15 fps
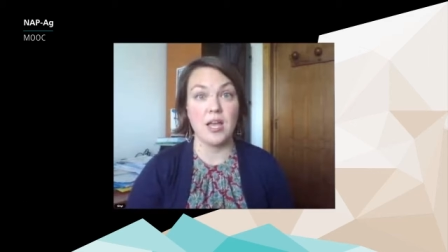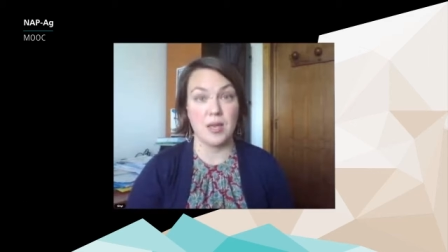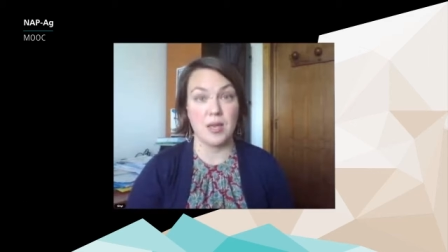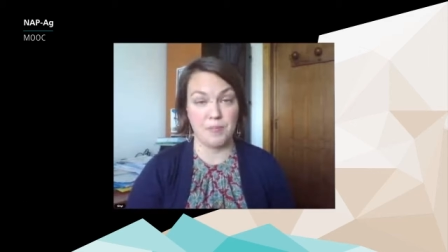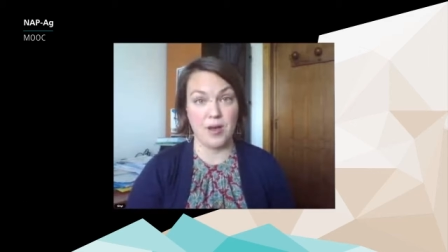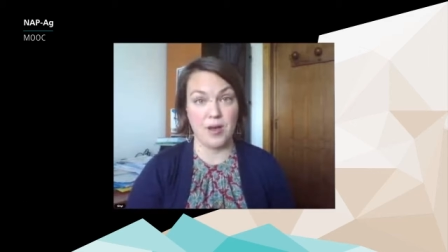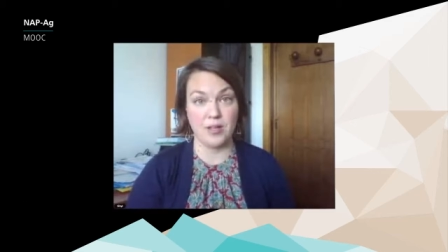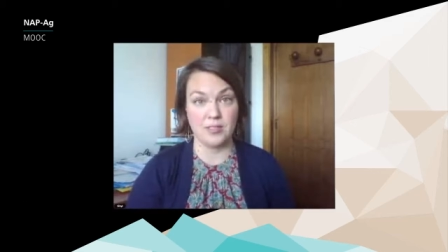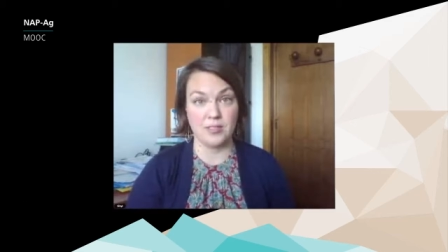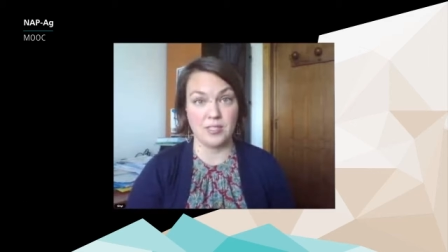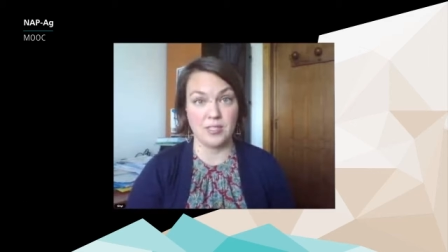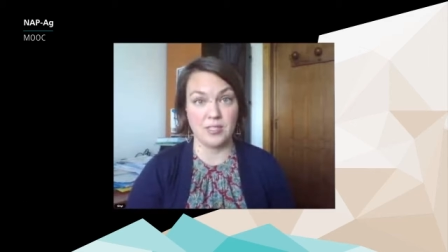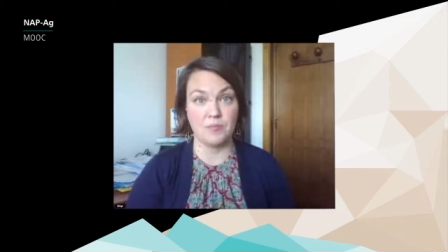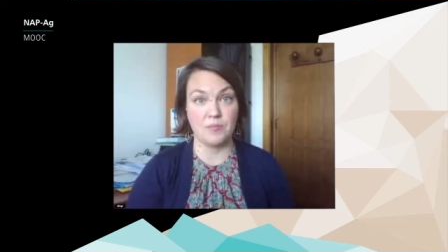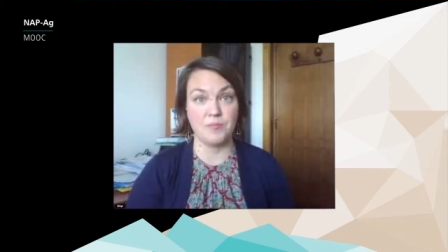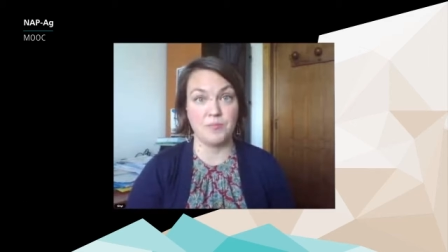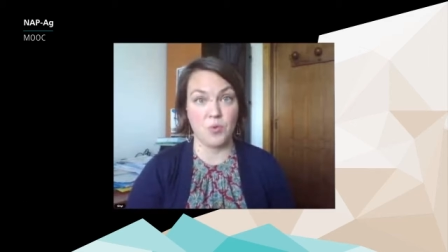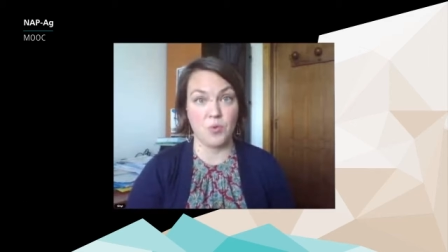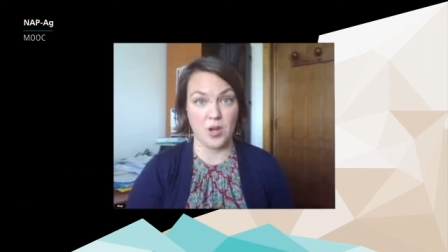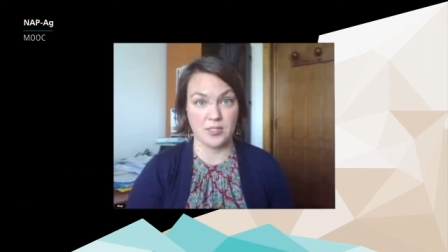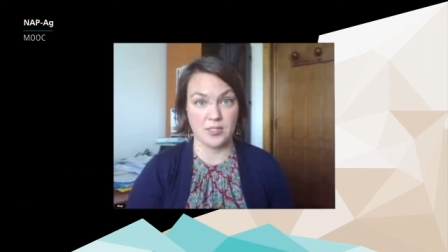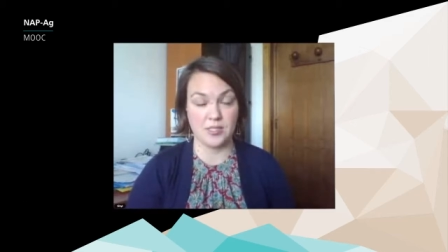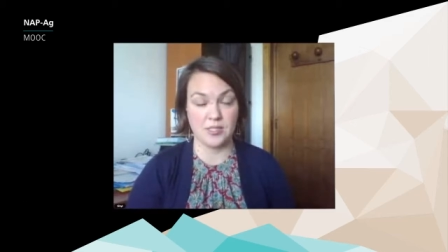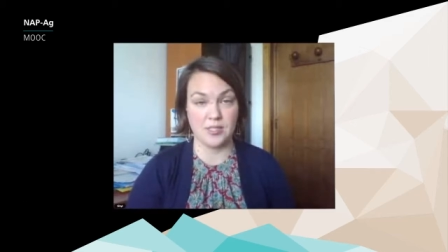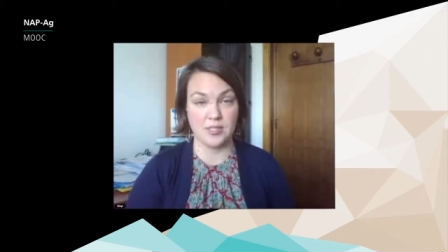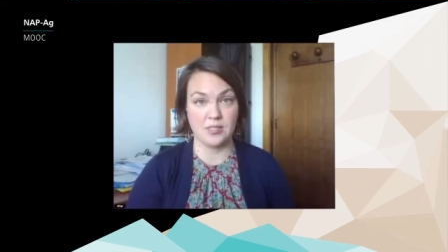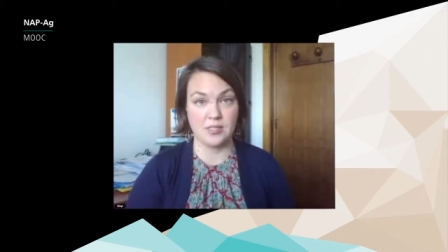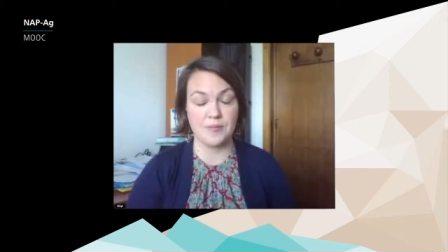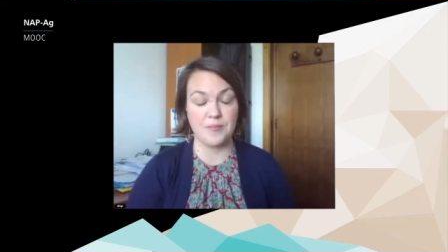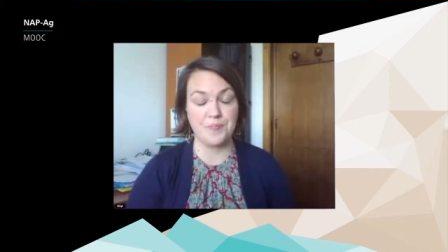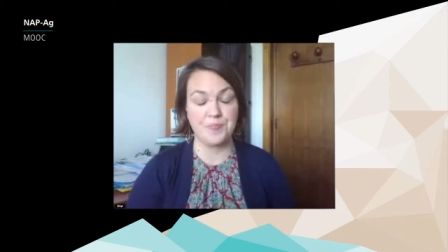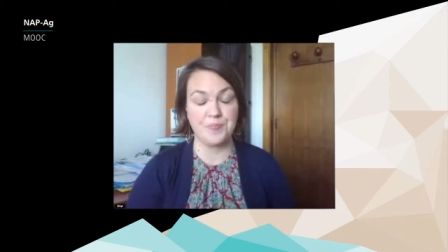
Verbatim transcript: and policy processes.